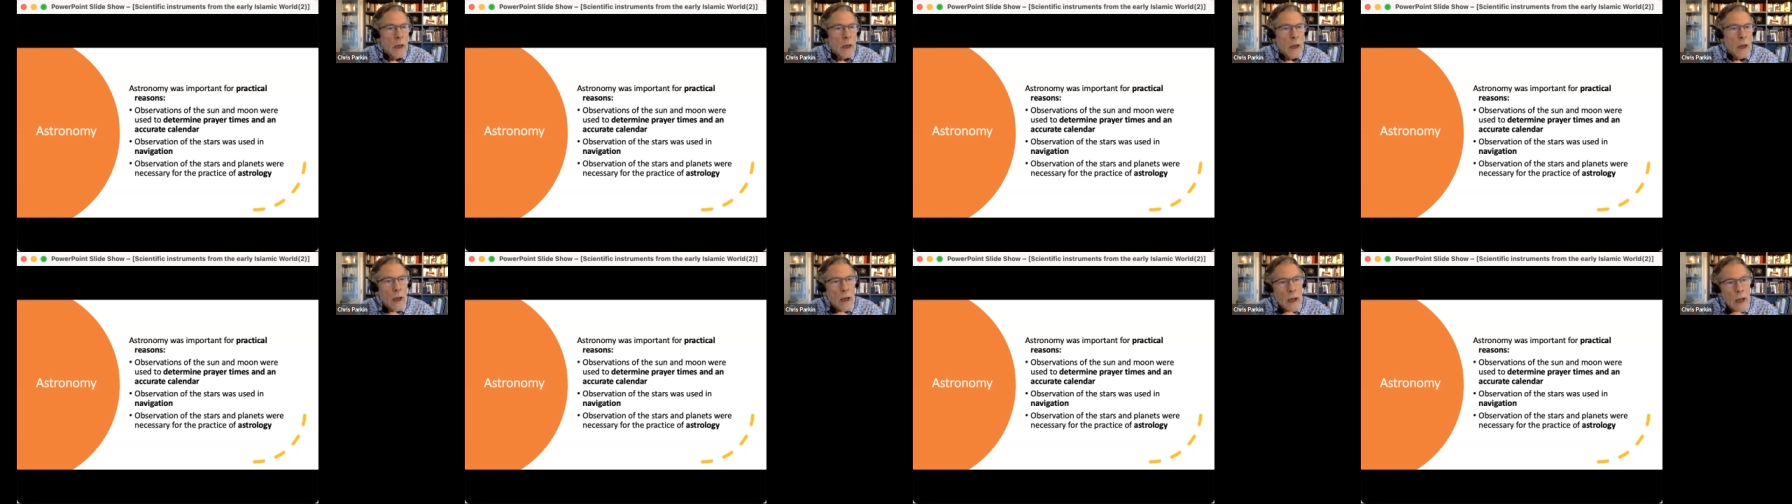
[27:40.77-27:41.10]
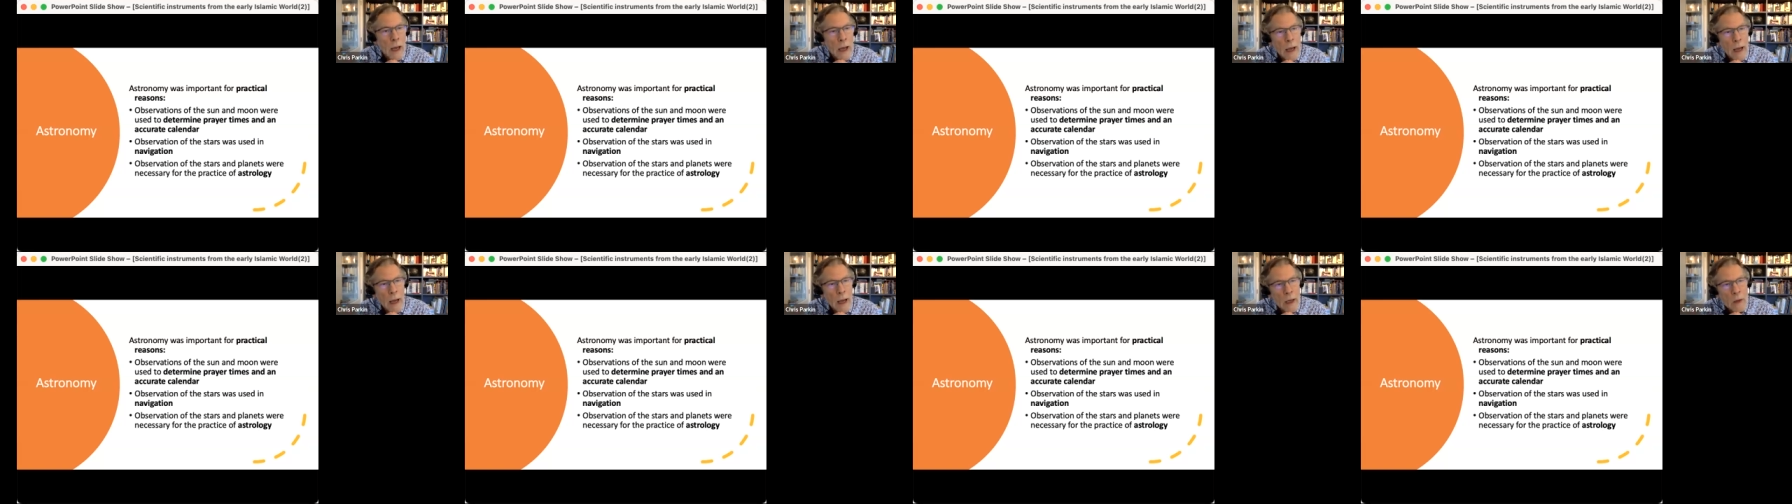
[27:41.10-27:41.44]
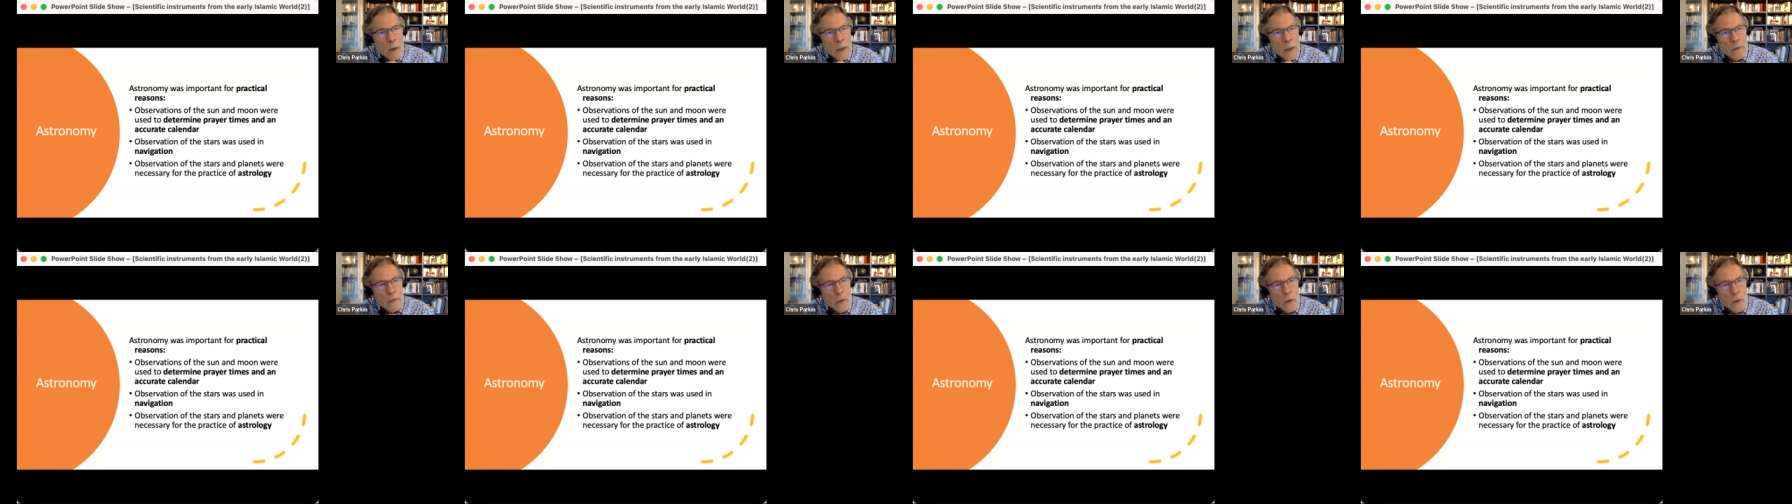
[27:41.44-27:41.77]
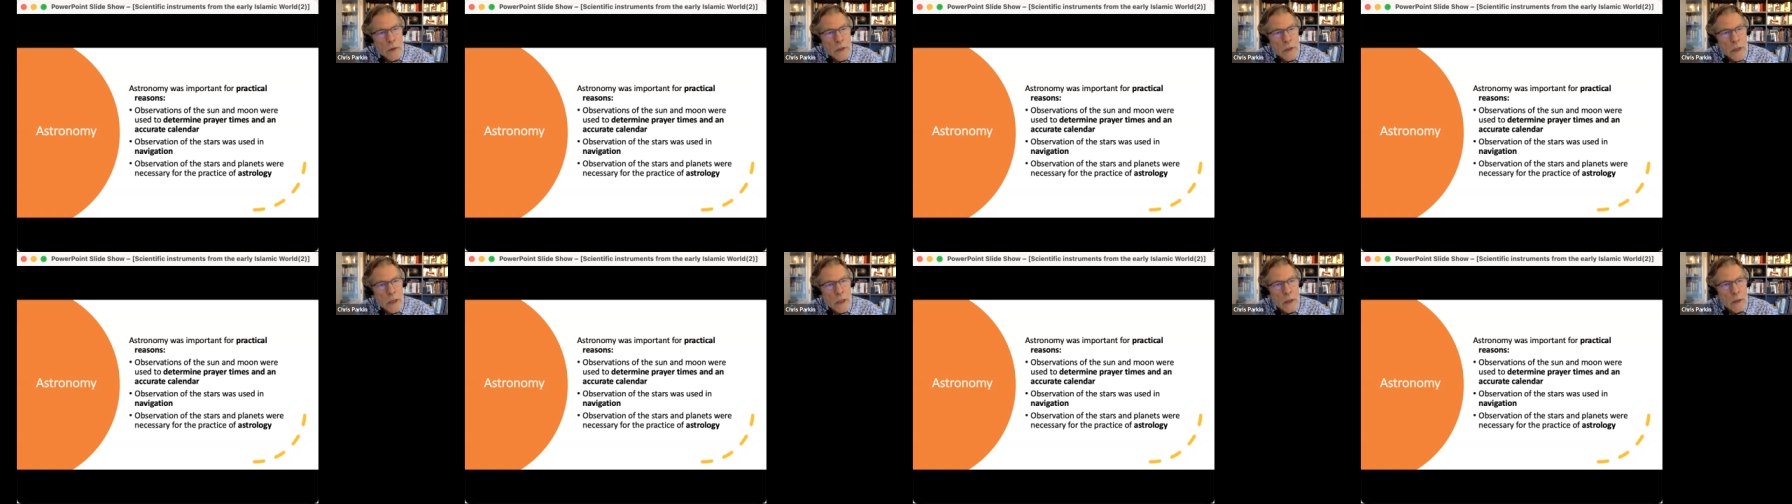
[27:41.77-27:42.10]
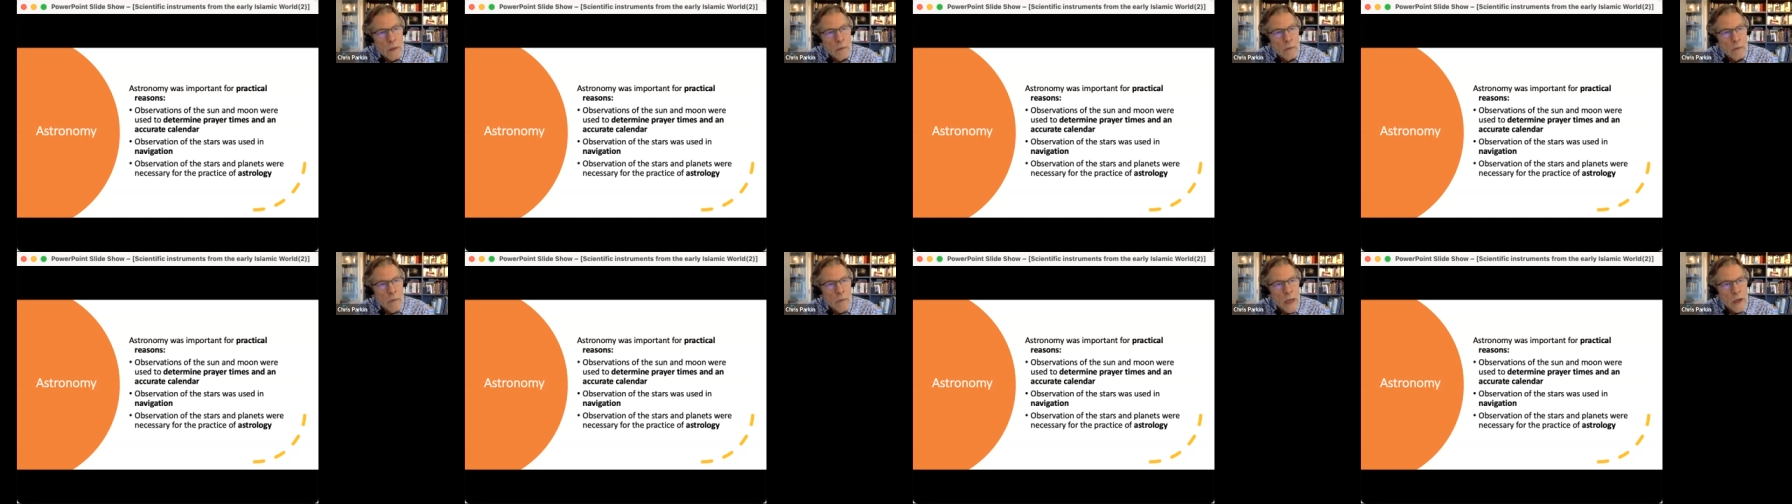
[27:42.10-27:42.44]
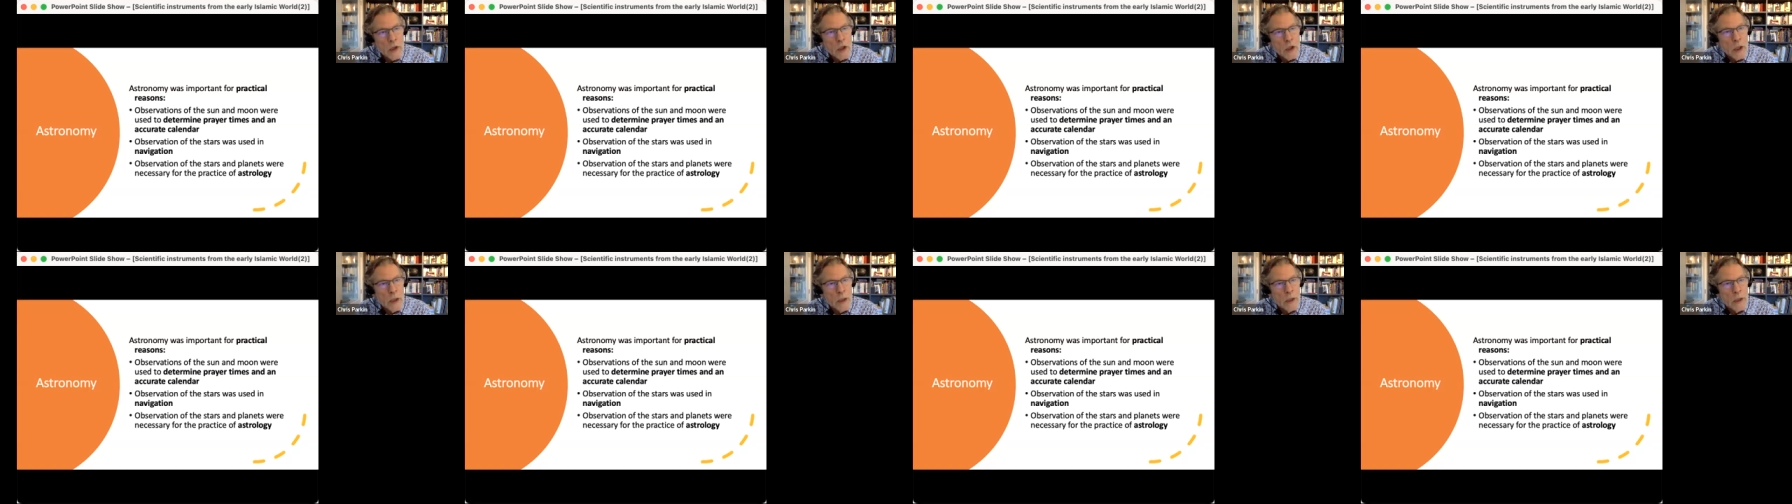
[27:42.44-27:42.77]
Uh, and we've also
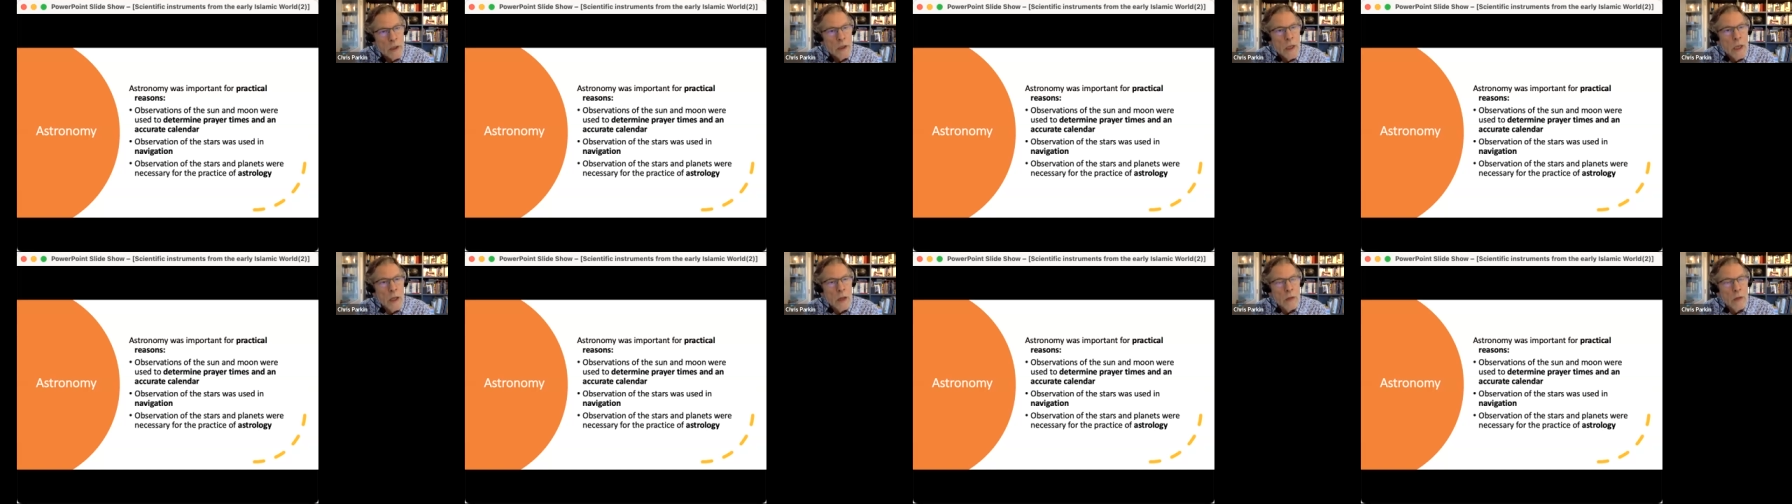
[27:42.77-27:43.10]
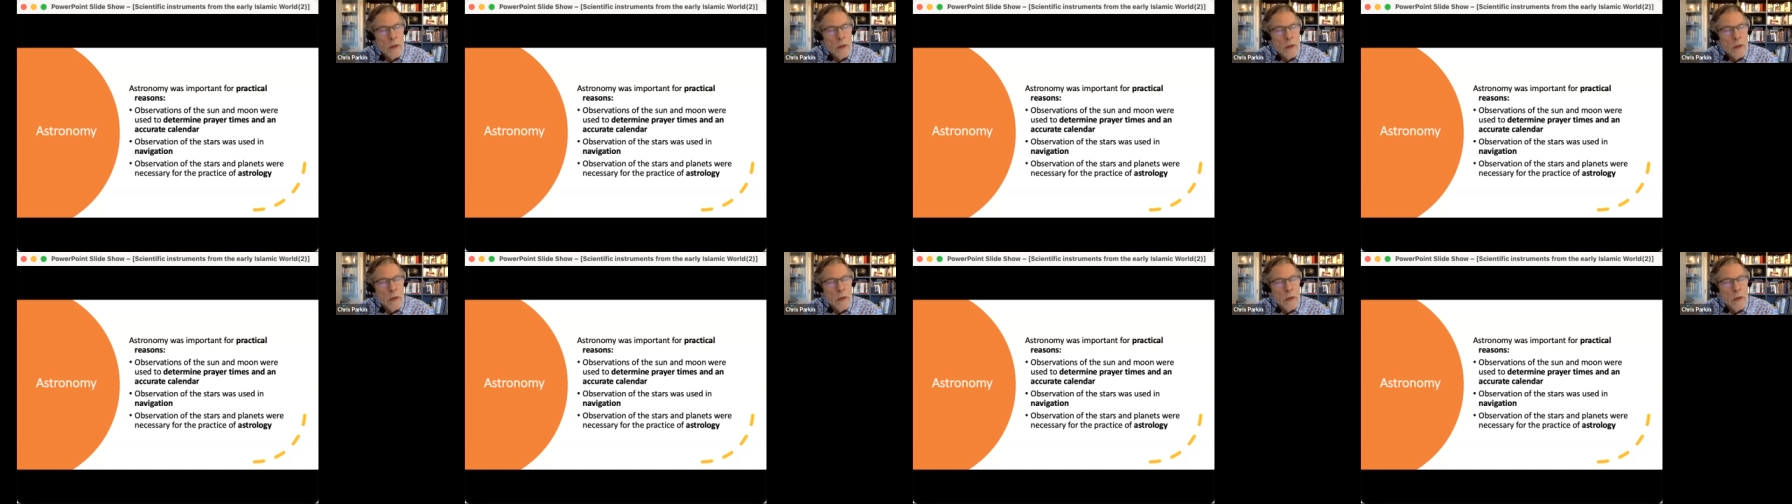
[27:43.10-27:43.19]
mentioned